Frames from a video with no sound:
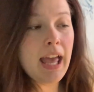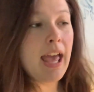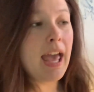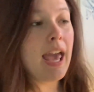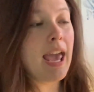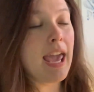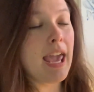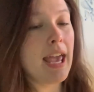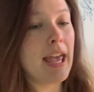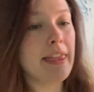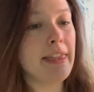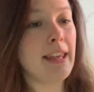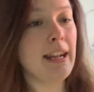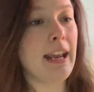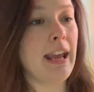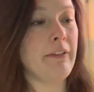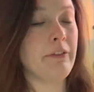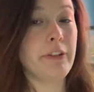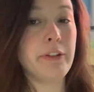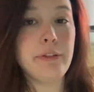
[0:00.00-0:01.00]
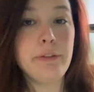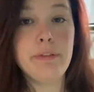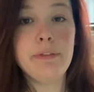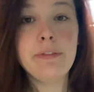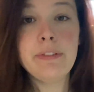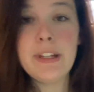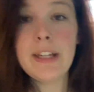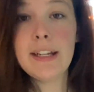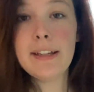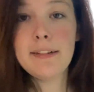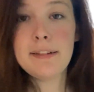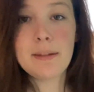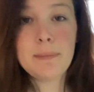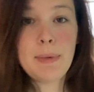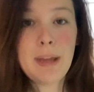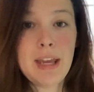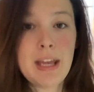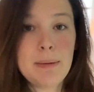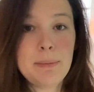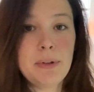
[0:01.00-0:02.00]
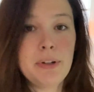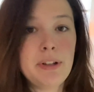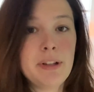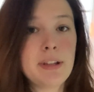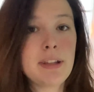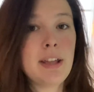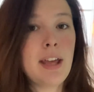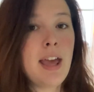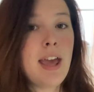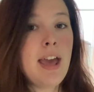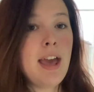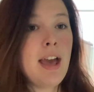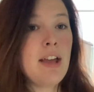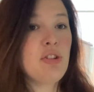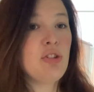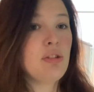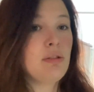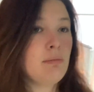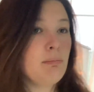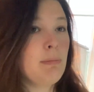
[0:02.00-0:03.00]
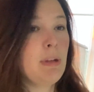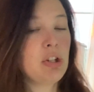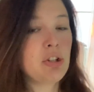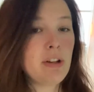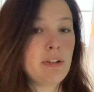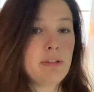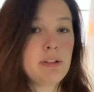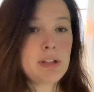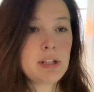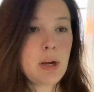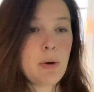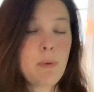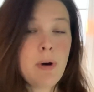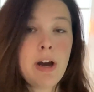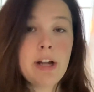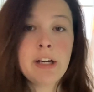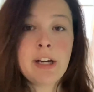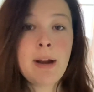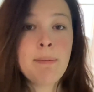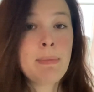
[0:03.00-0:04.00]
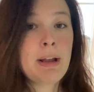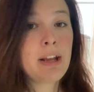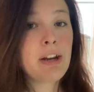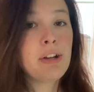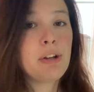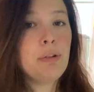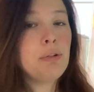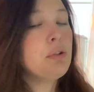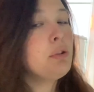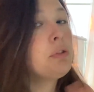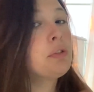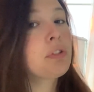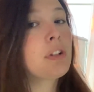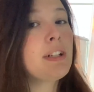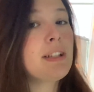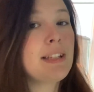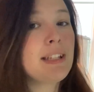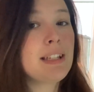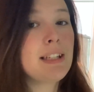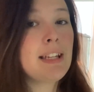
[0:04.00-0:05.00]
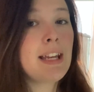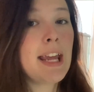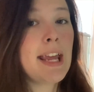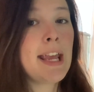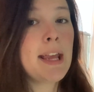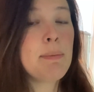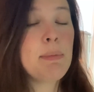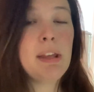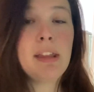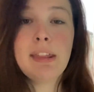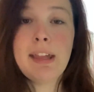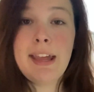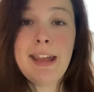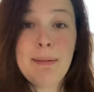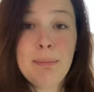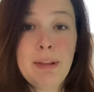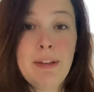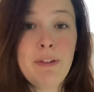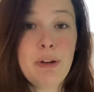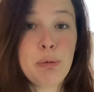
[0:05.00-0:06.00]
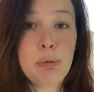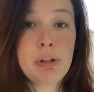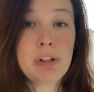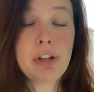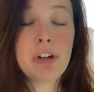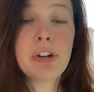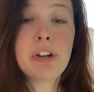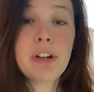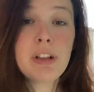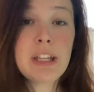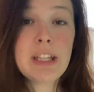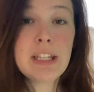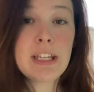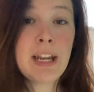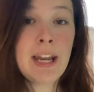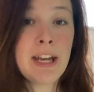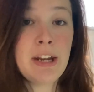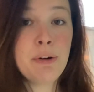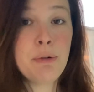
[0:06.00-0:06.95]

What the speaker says: And then I have to feed some animals, make sure everyone's got water. I'm not going to go too crazy today because I am leaving work early today to go